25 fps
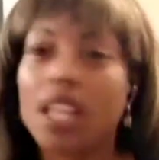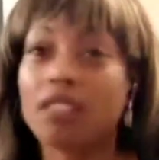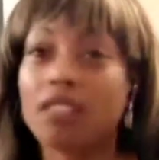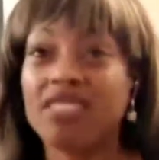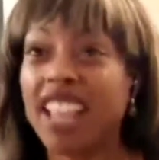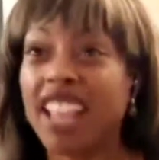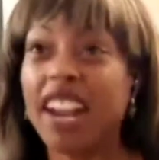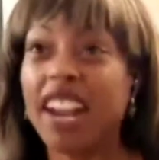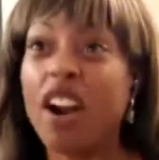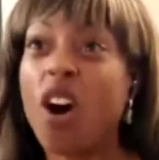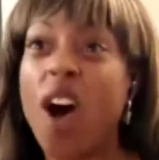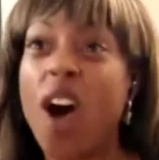
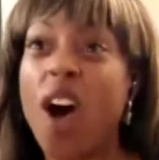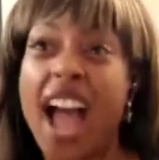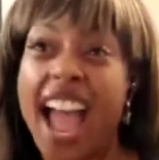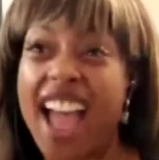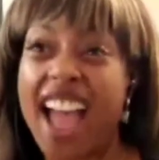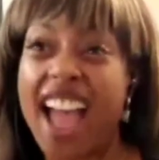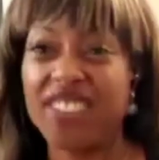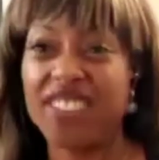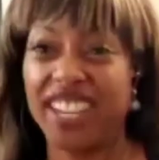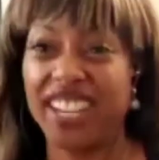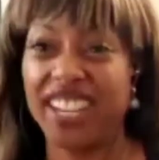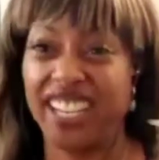They don't
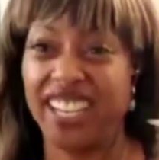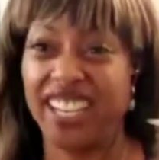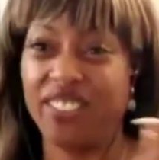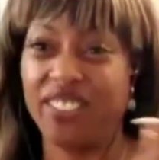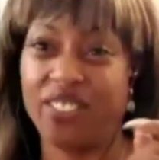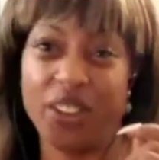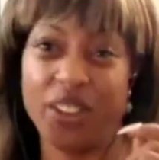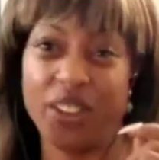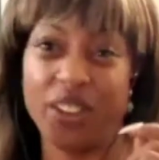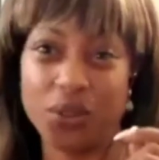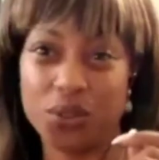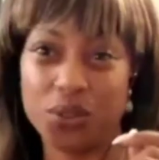have any of
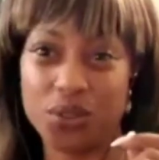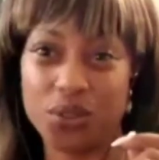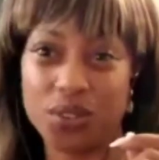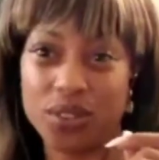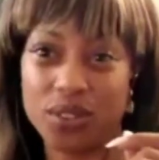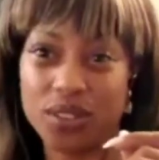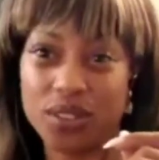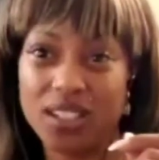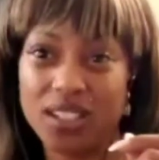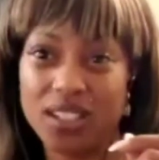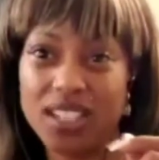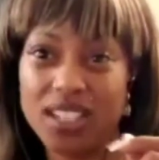those.
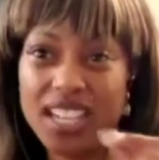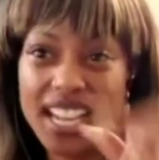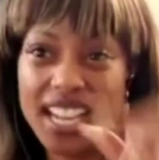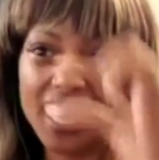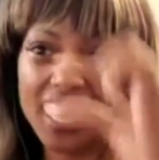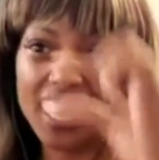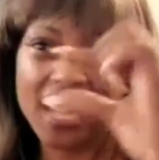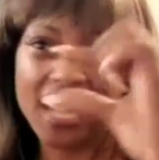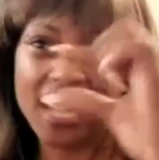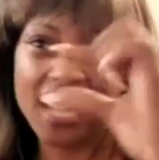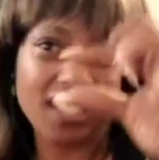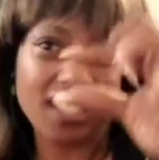
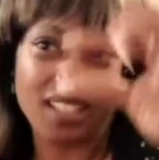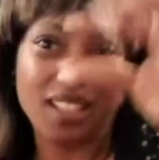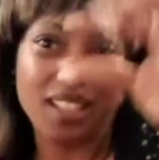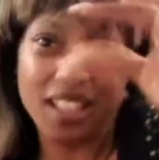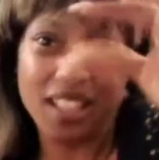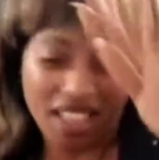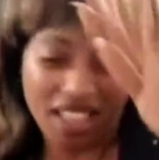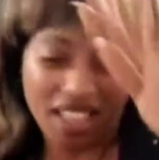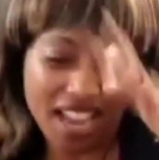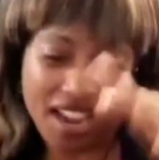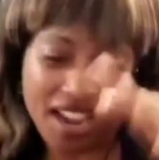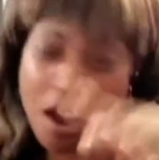It's
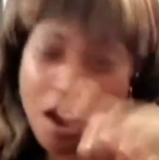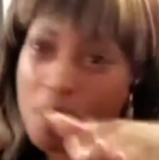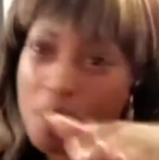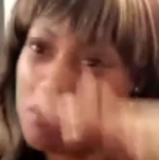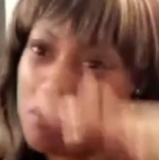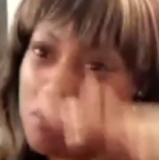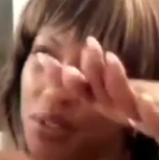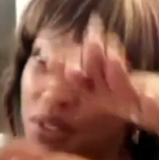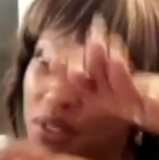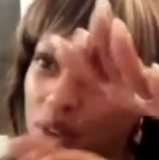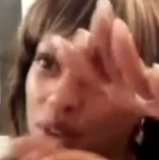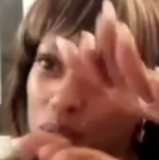that
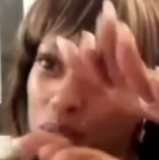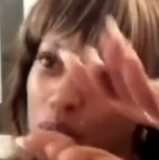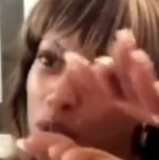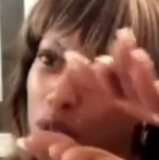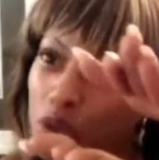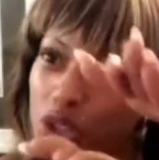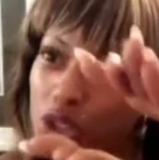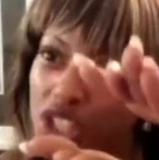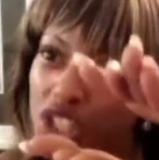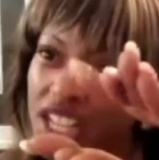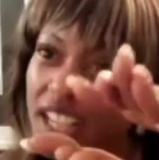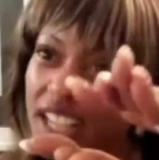number, their
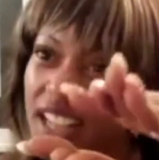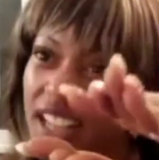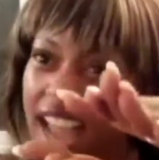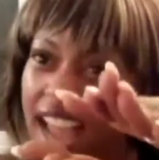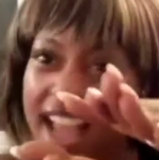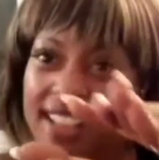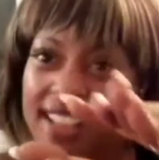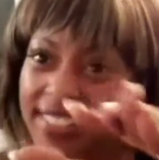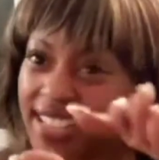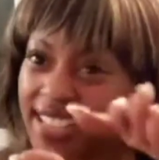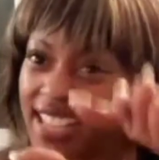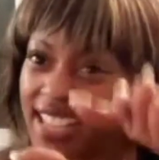bullshit
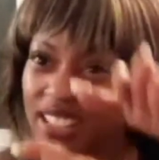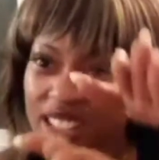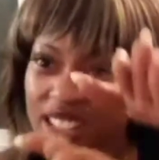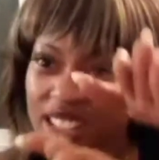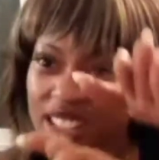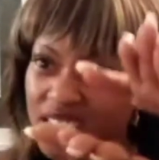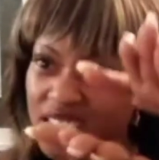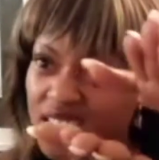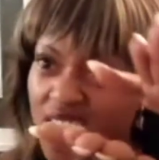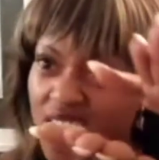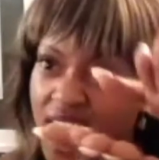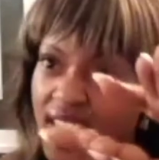assets
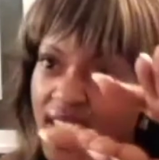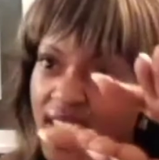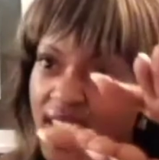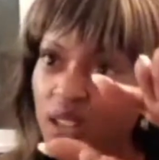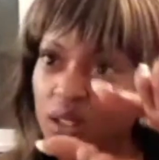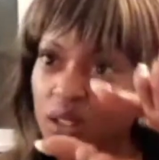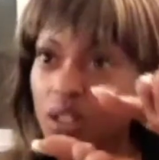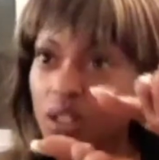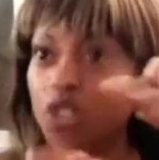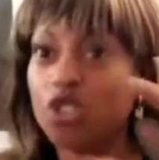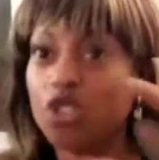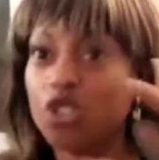is like
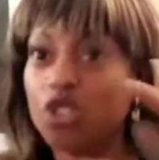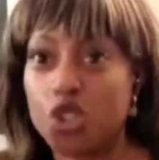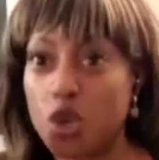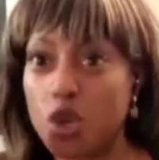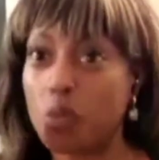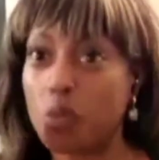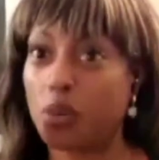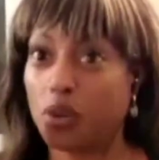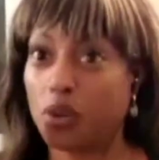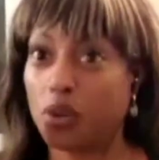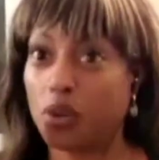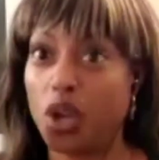
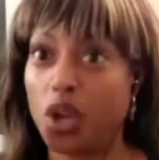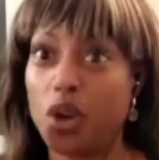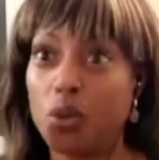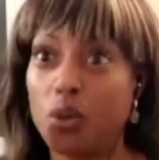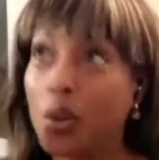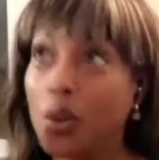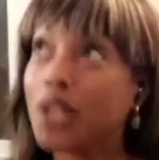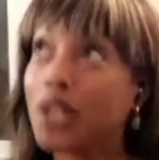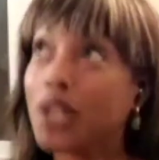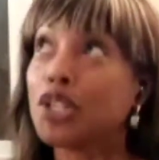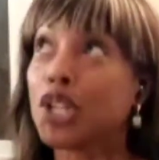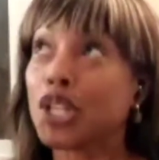super low,
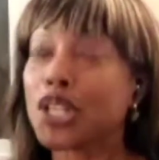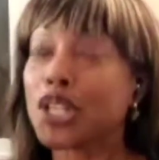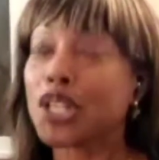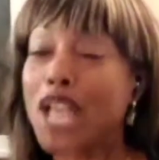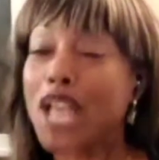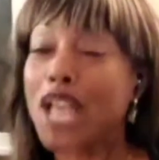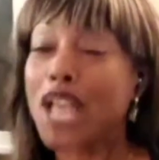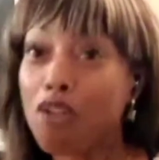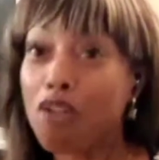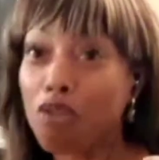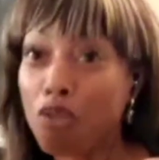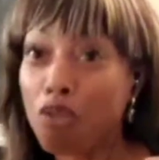which is
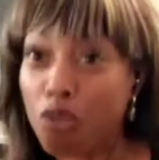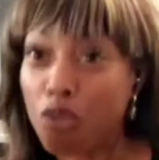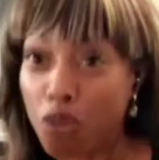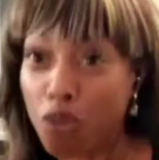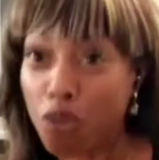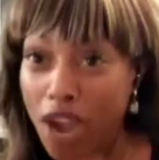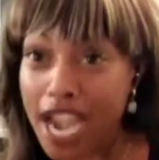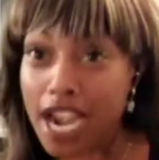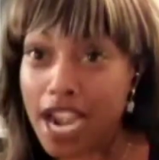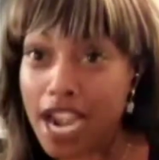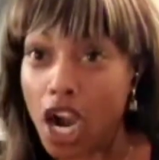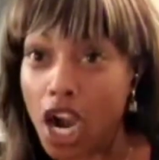
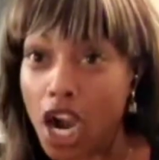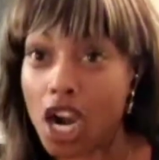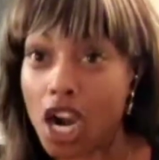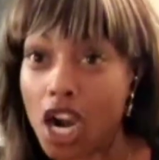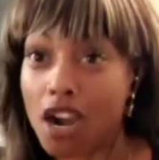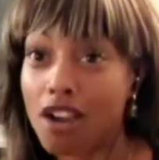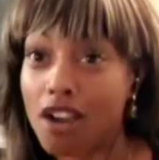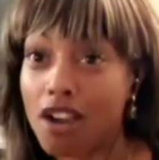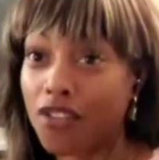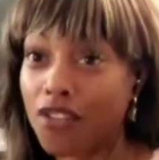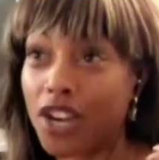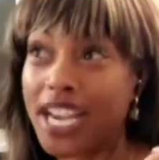rare
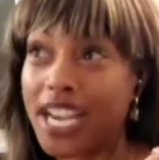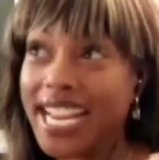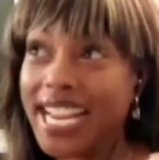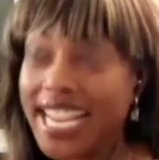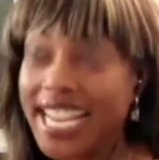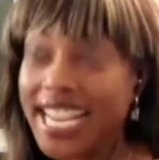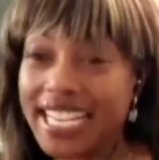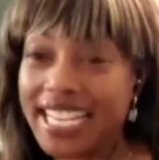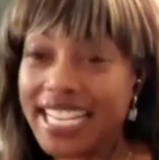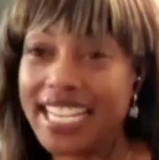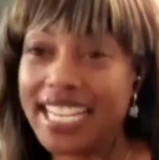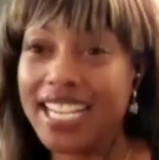for
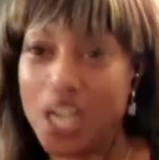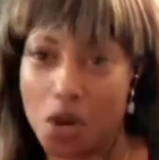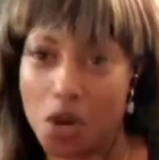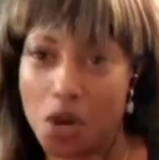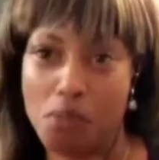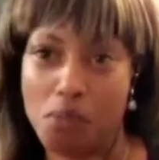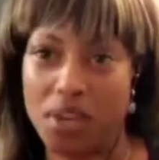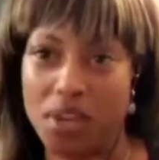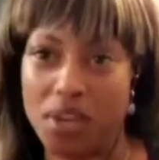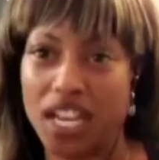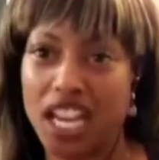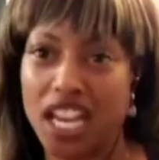any
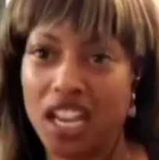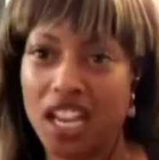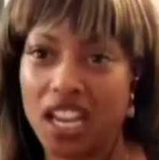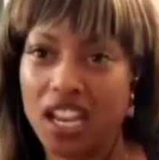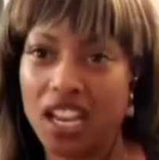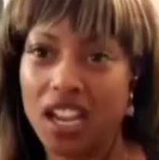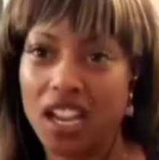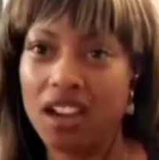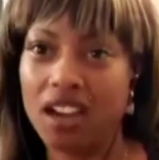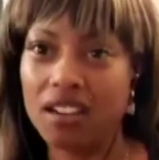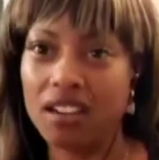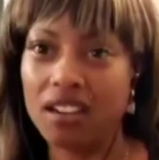company
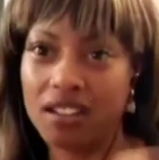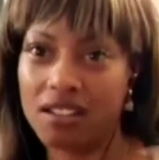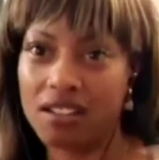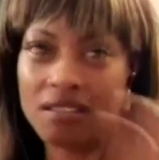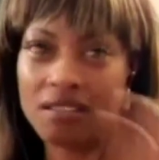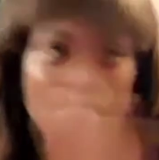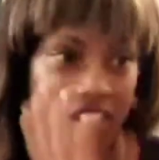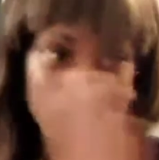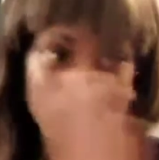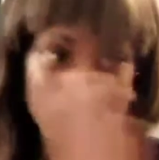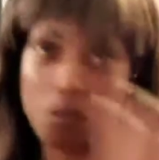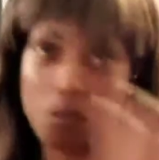of,
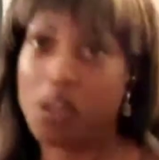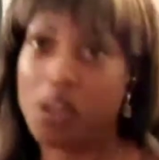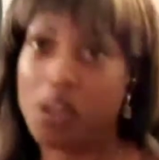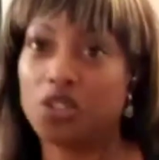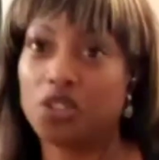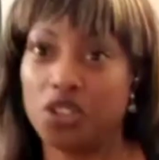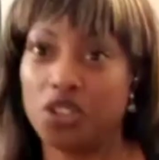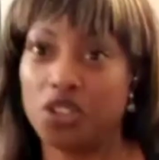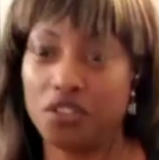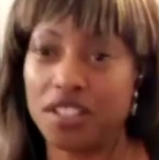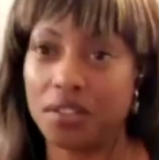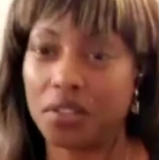
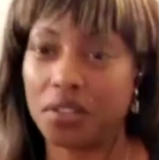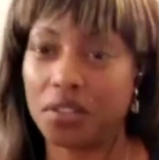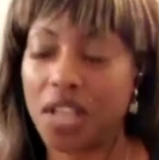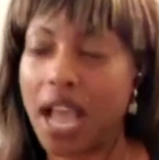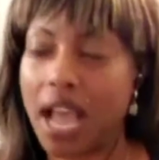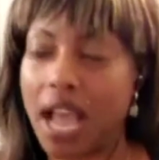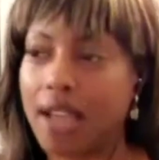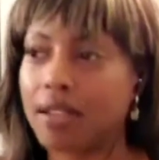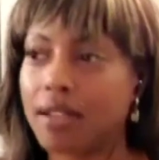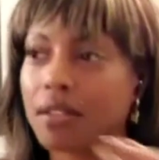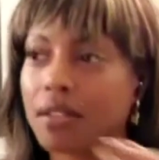especially of this size.